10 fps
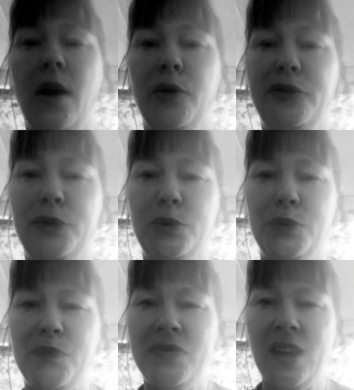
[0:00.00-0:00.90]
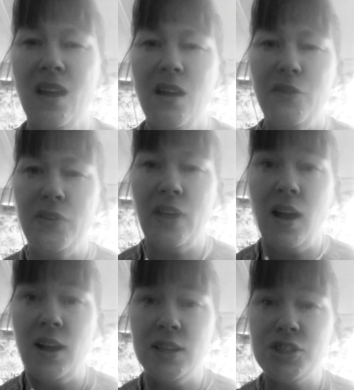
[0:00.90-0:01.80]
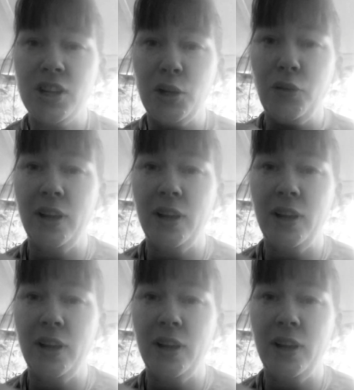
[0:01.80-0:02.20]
powerful for the heart chakra,